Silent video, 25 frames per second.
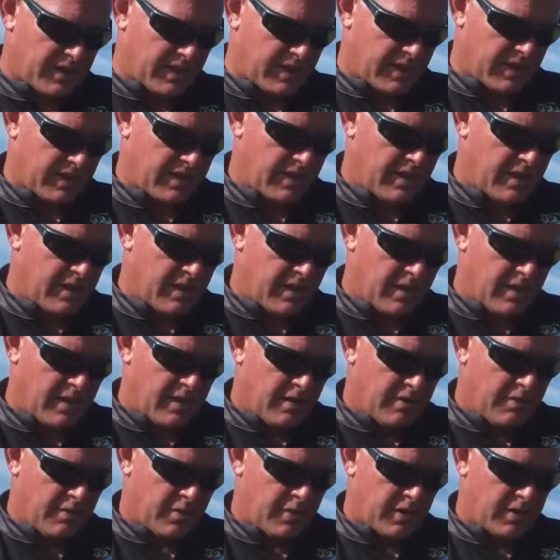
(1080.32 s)
that,
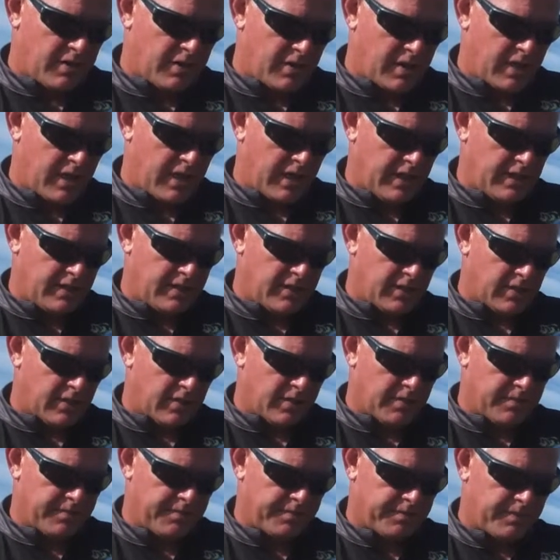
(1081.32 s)
for it to cling to
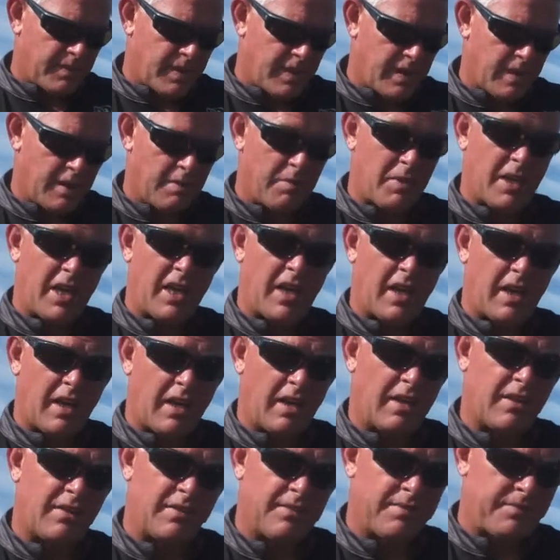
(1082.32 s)
in the
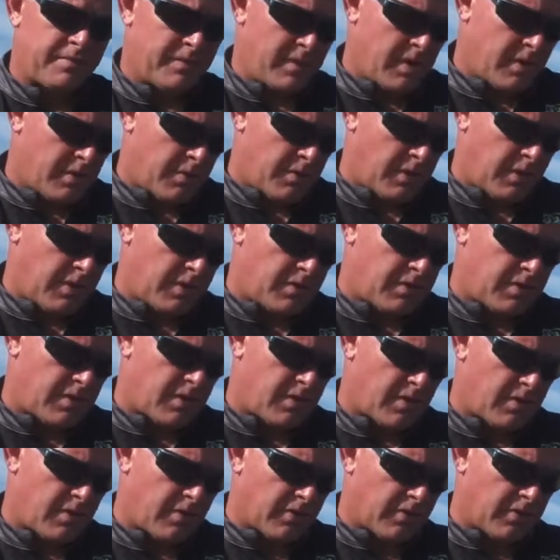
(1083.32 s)
beginning when you
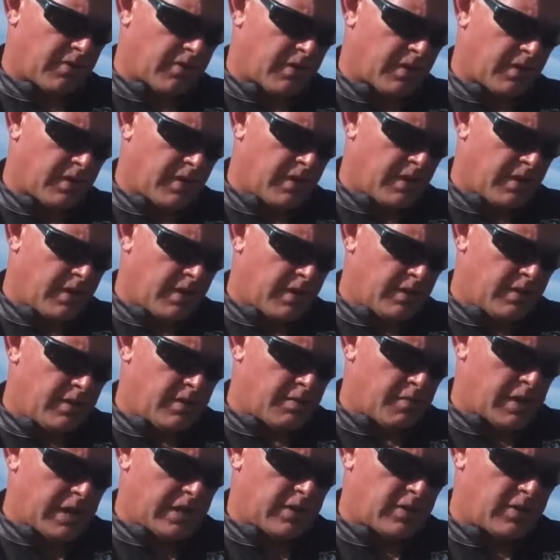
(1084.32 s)
start off,
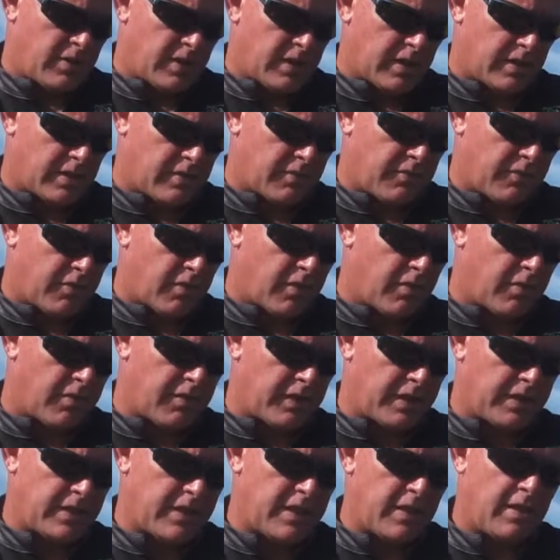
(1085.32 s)
to make sure it doesn't fall off
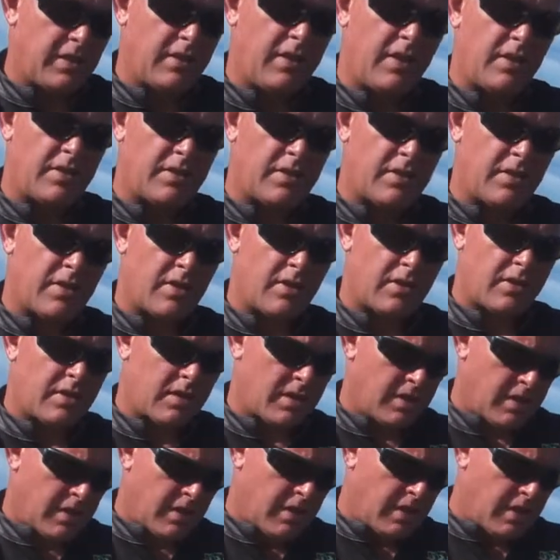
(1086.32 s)
until you start
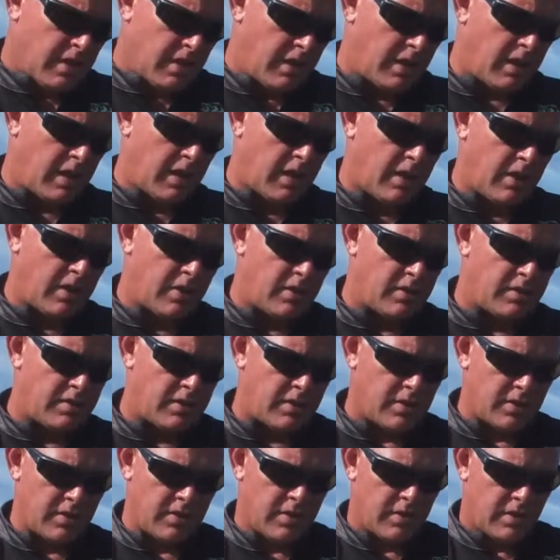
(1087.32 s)
getting used
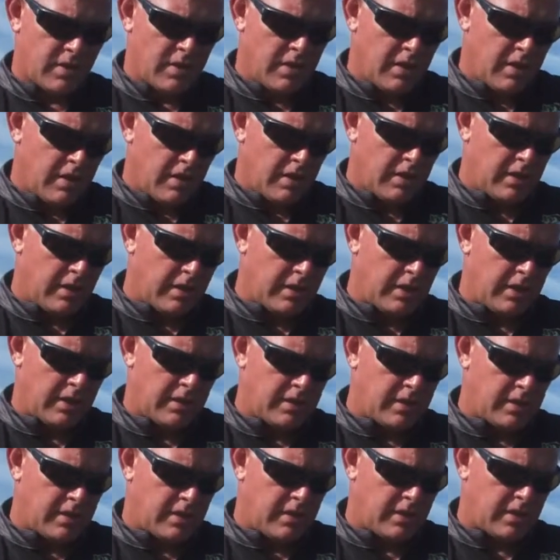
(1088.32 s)
to the
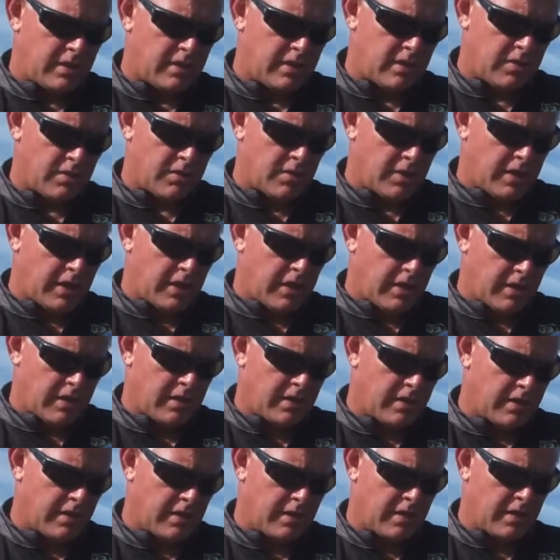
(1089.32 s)
densities you want to
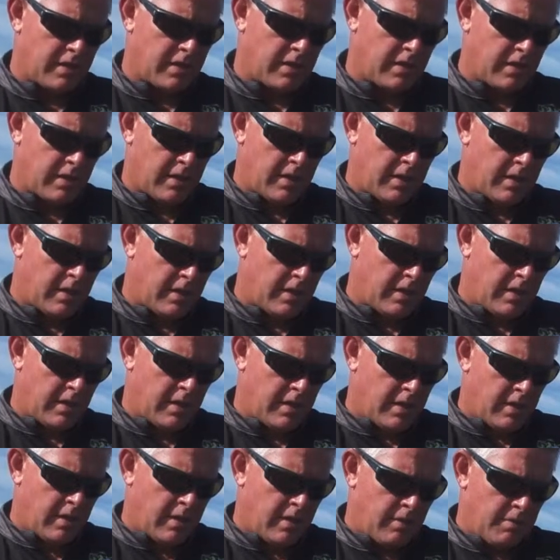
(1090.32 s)

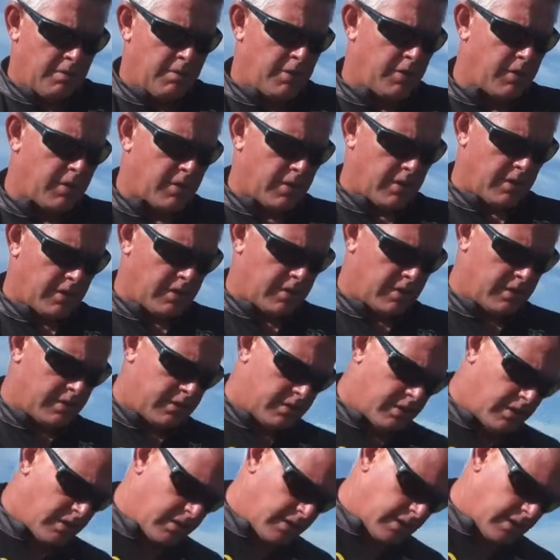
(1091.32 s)
put on, so it